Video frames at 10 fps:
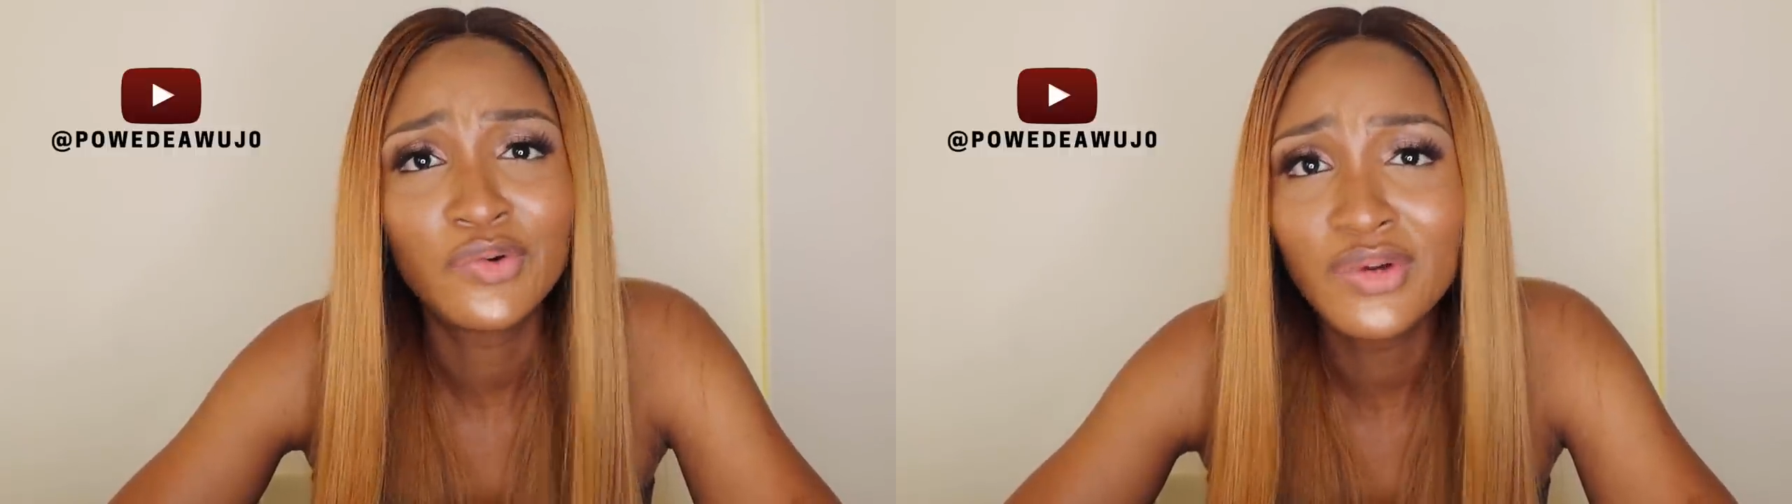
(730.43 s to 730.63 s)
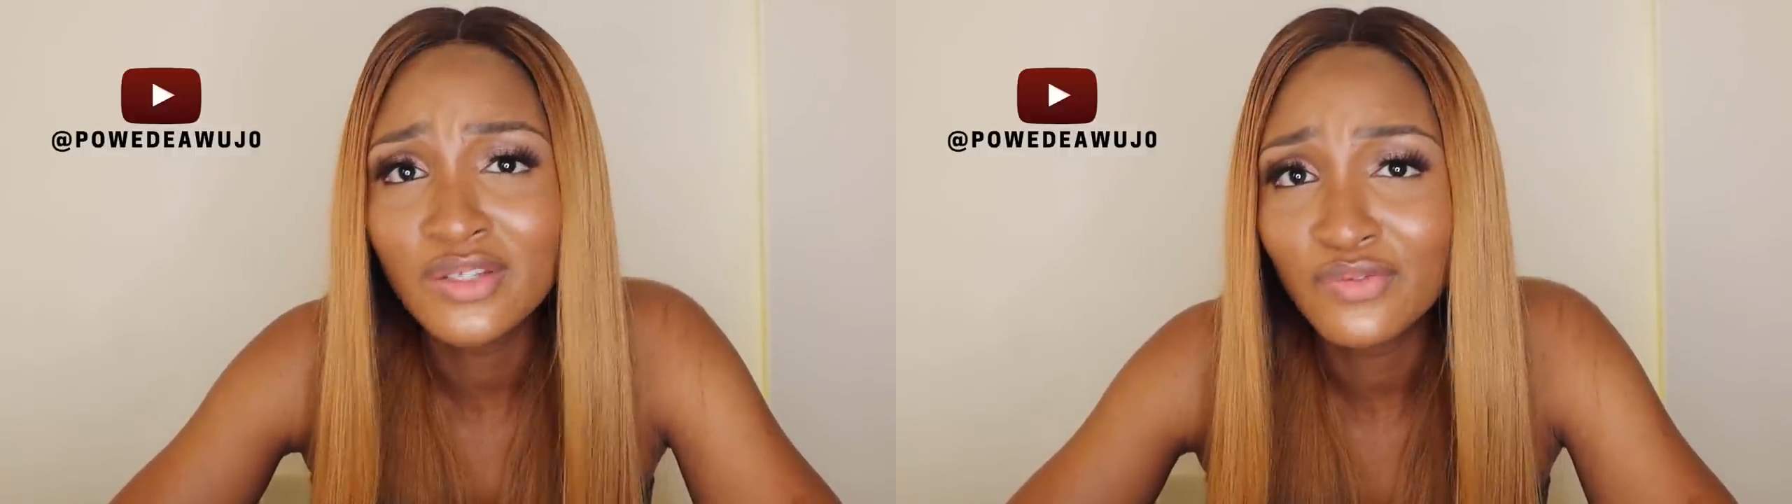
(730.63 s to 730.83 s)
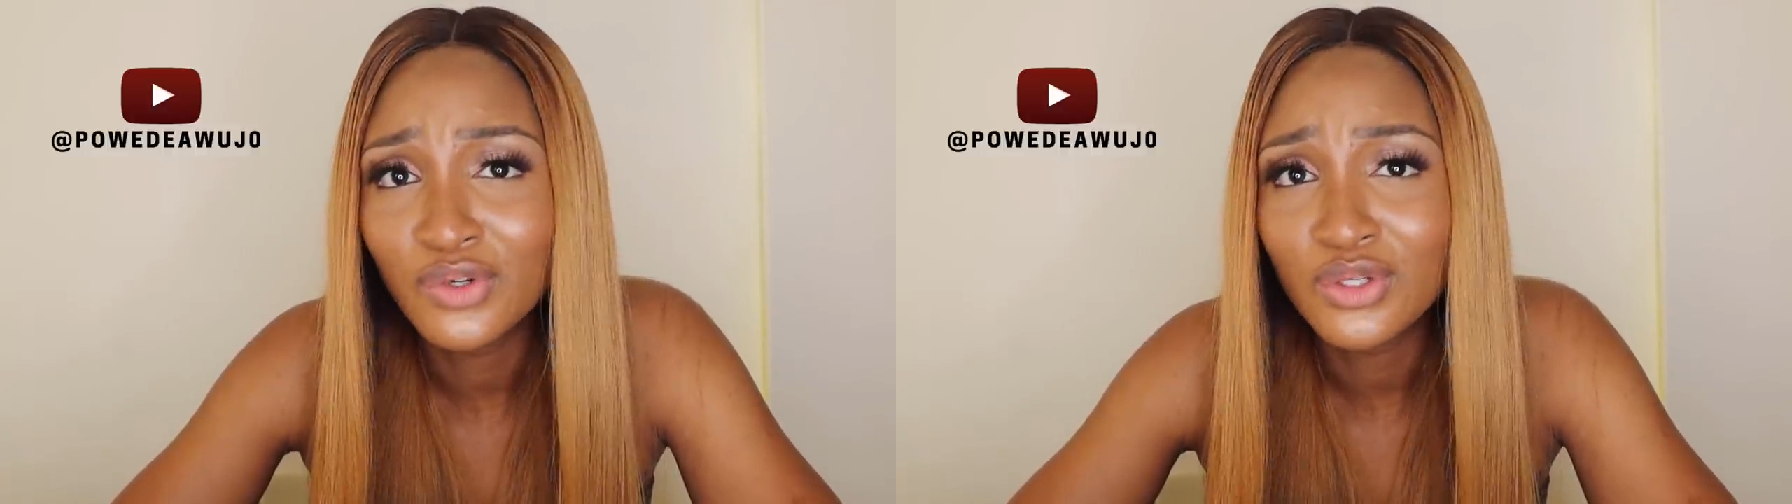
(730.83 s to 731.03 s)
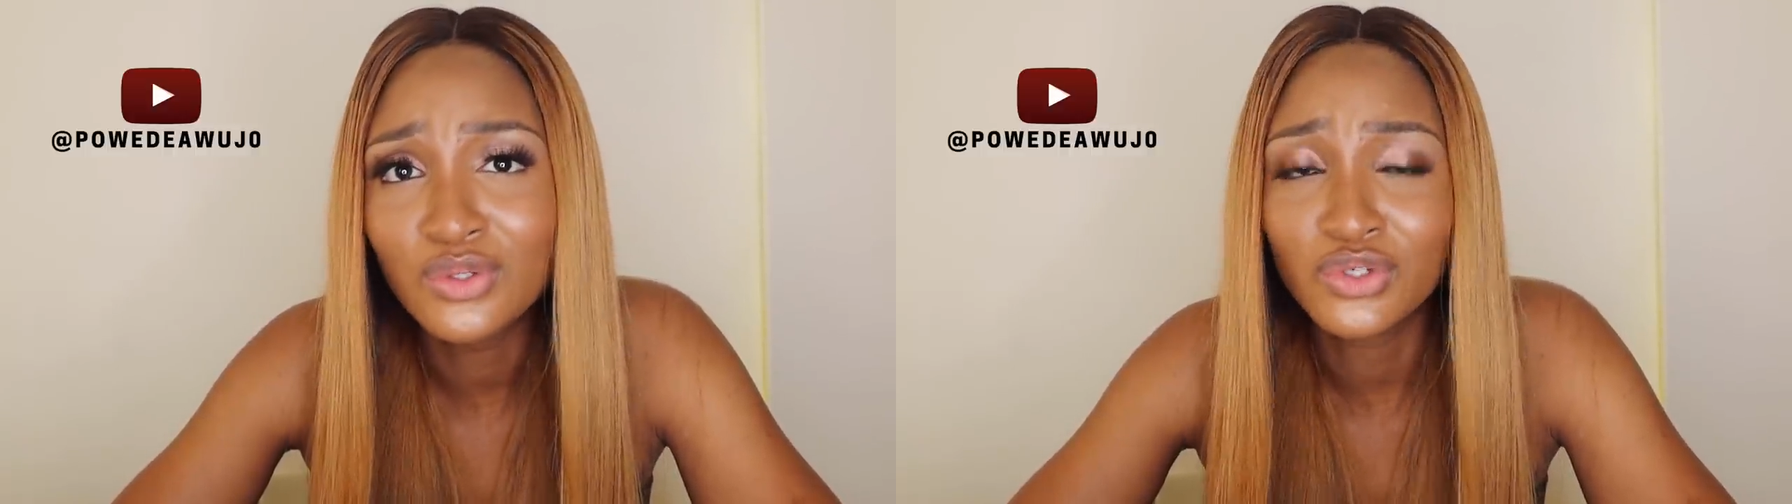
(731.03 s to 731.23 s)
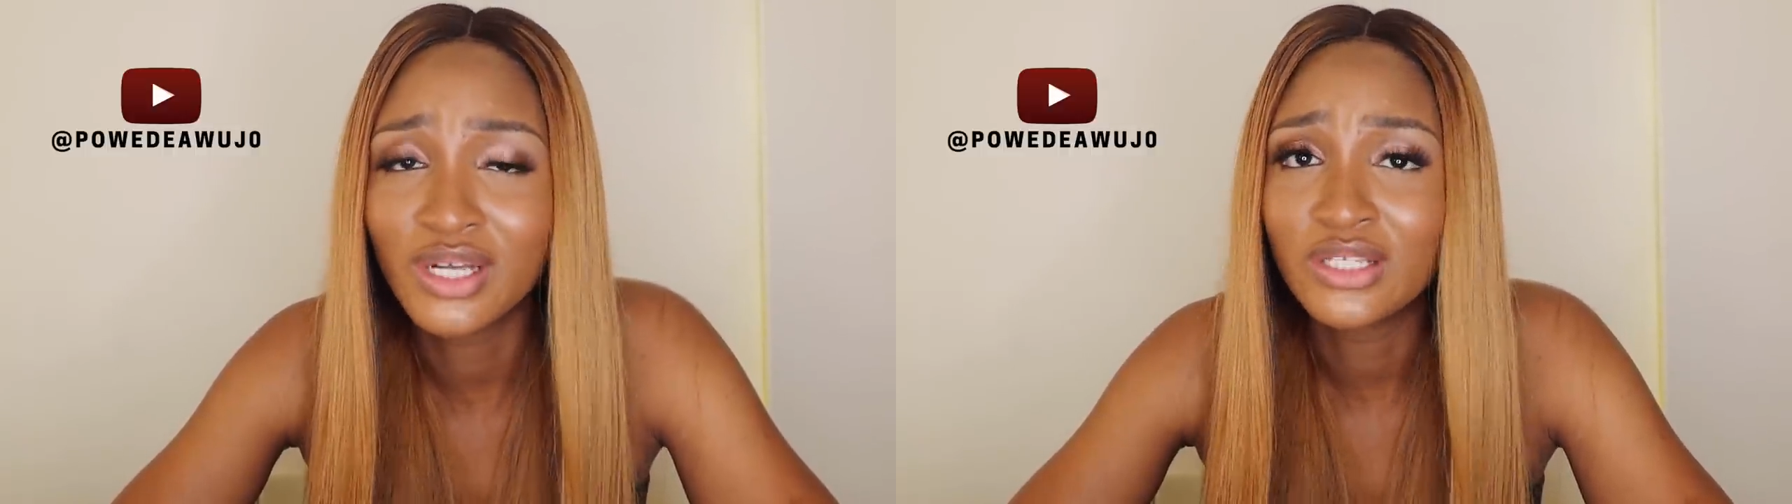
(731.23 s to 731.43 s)
great for
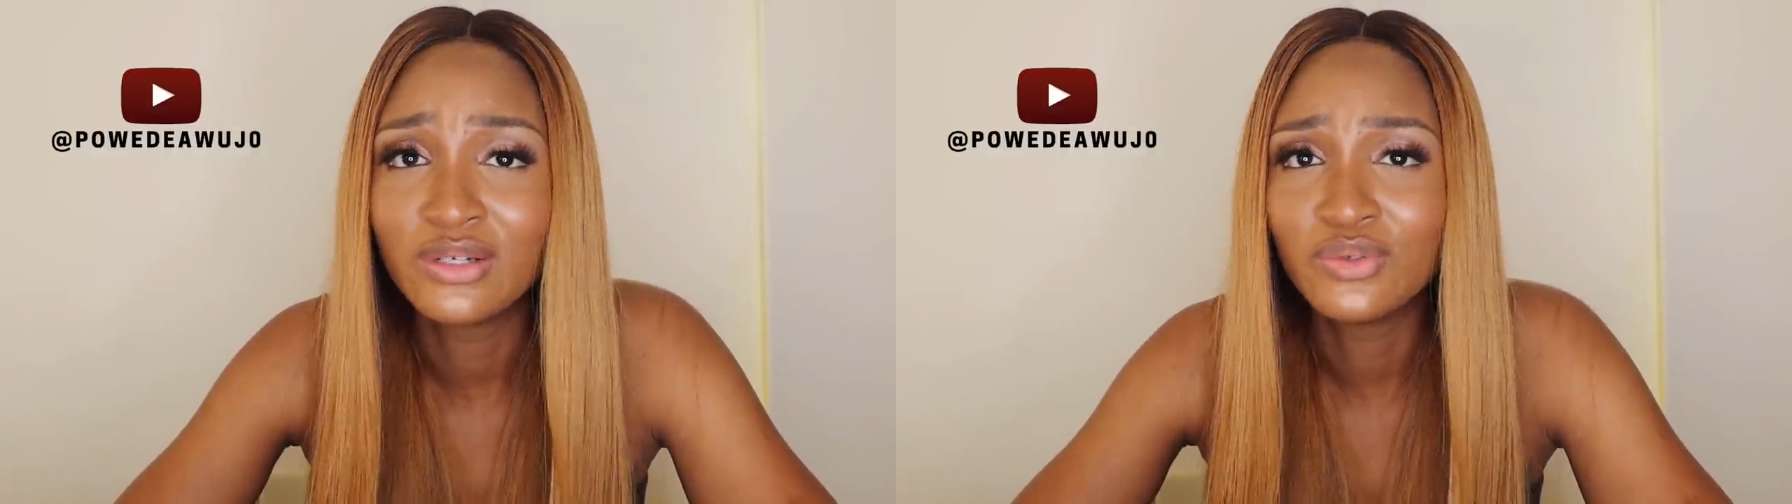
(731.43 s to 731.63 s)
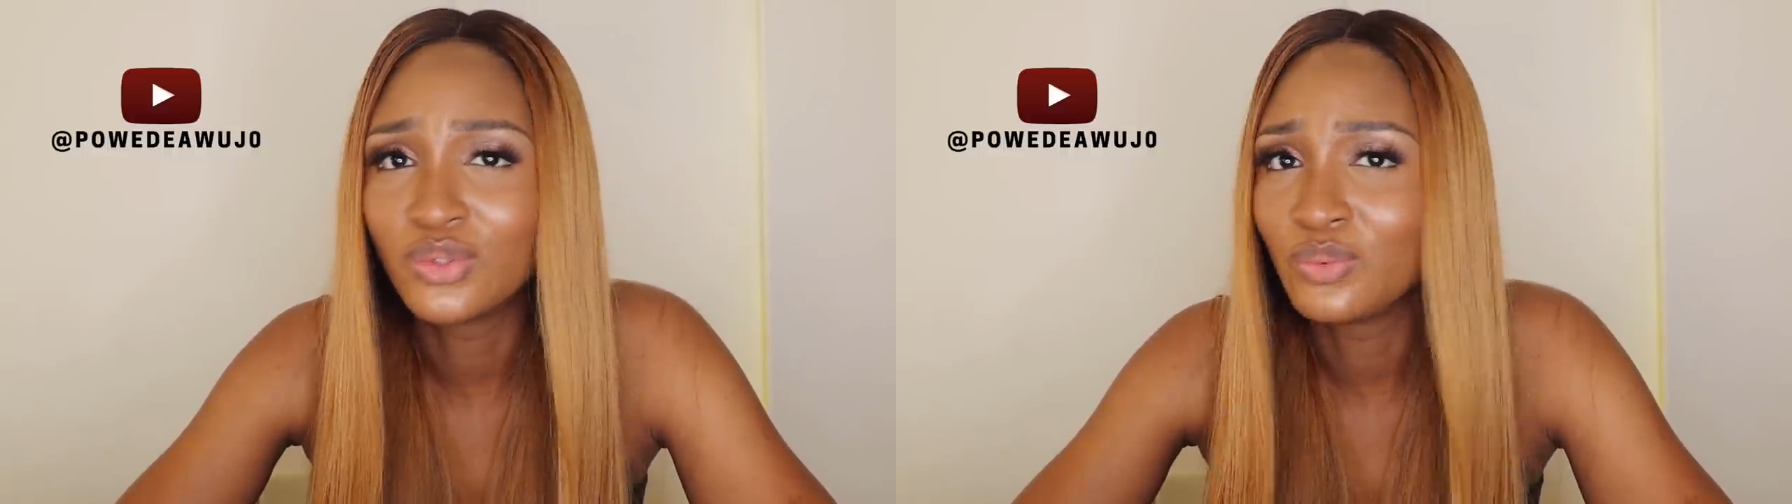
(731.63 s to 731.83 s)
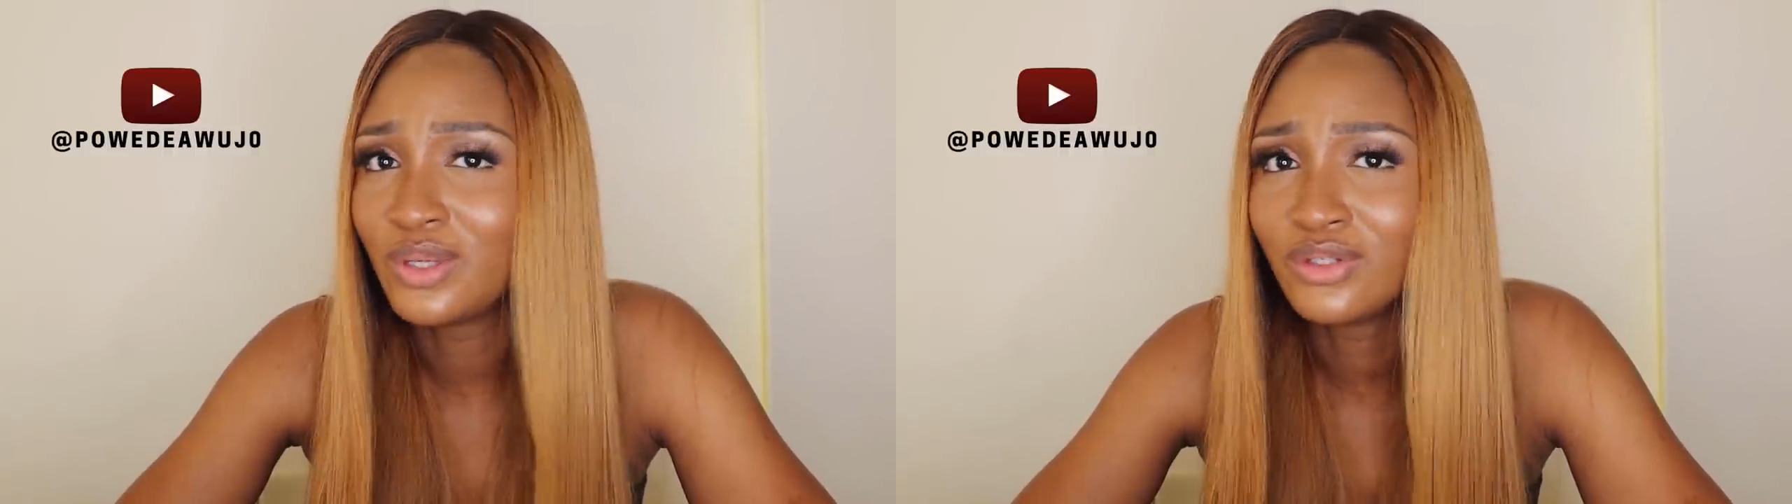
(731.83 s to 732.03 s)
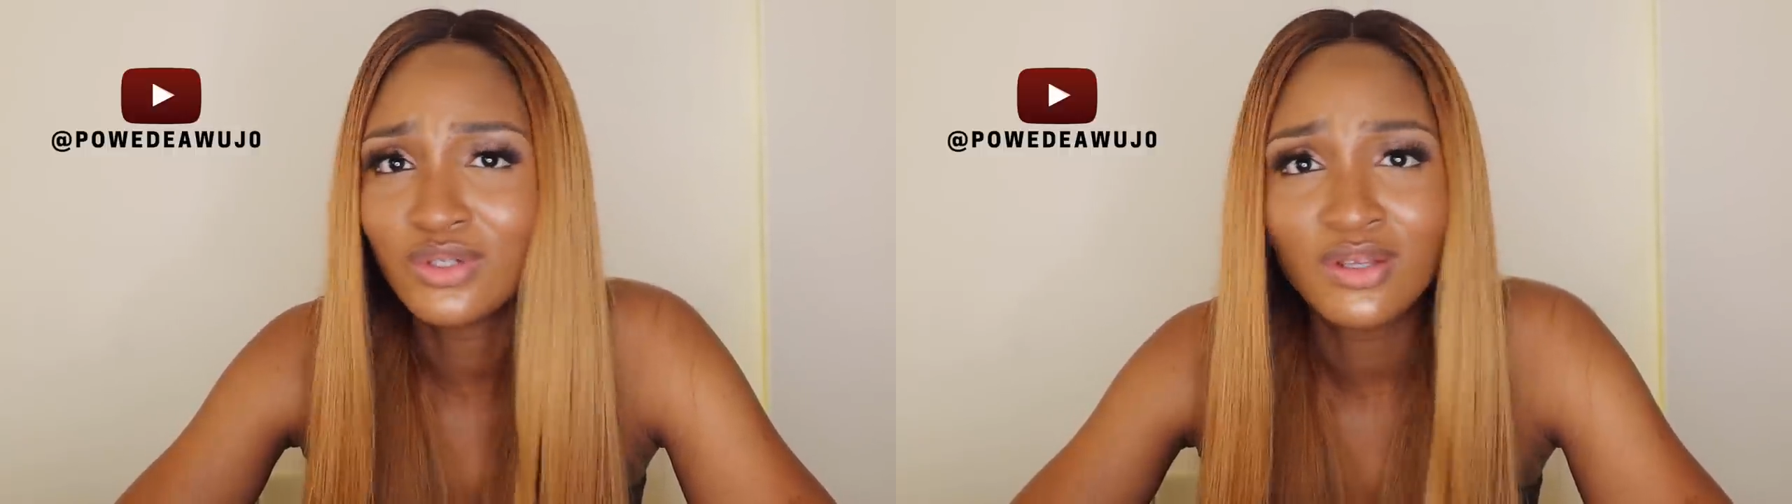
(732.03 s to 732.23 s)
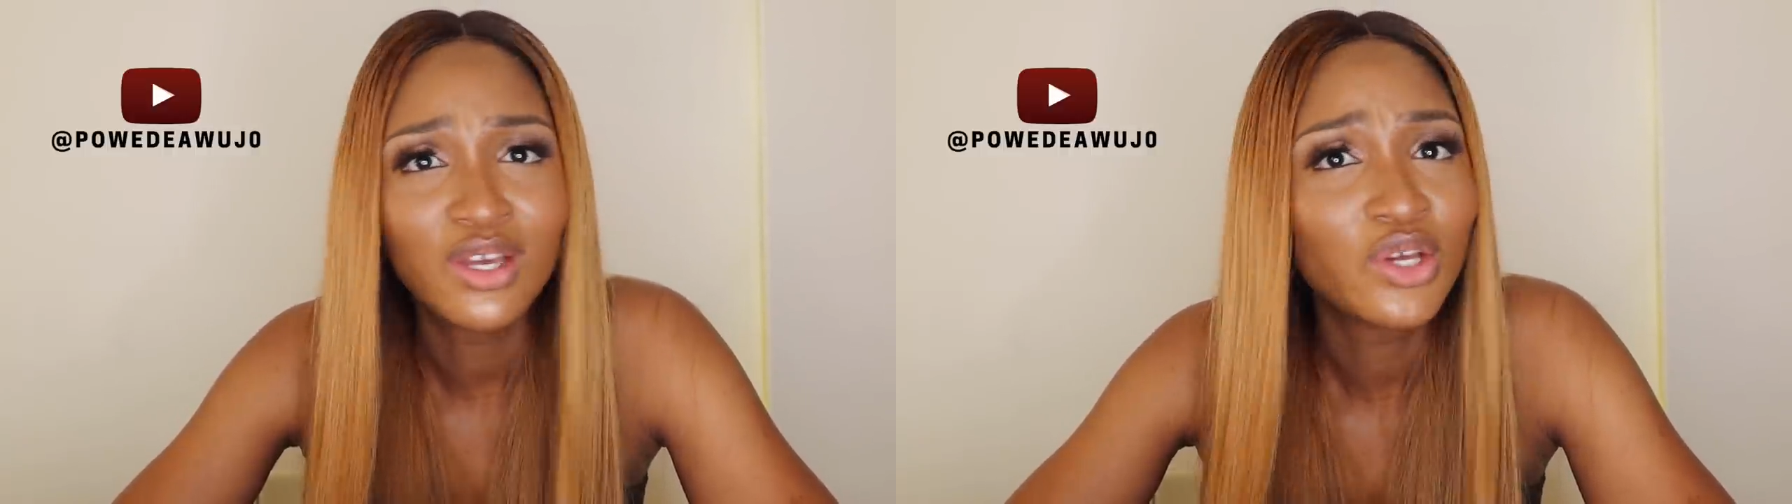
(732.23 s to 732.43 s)
you trying to lose weight.